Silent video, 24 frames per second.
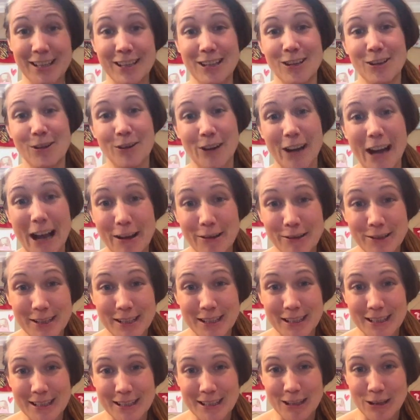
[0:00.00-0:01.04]
your
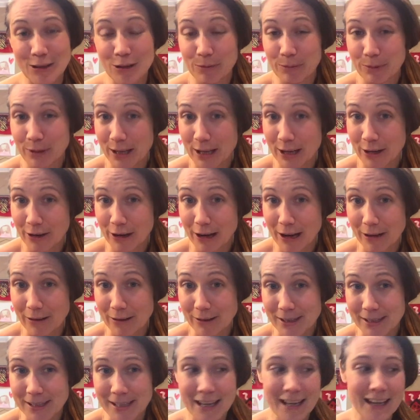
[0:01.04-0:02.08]
houses, your
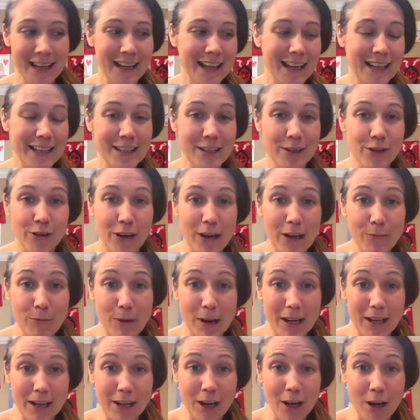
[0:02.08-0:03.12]
playgrounds. It's a great way
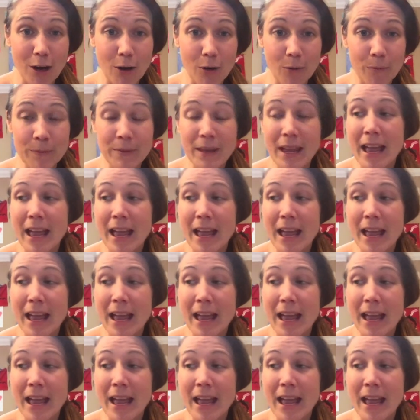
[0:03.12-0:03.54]
to go.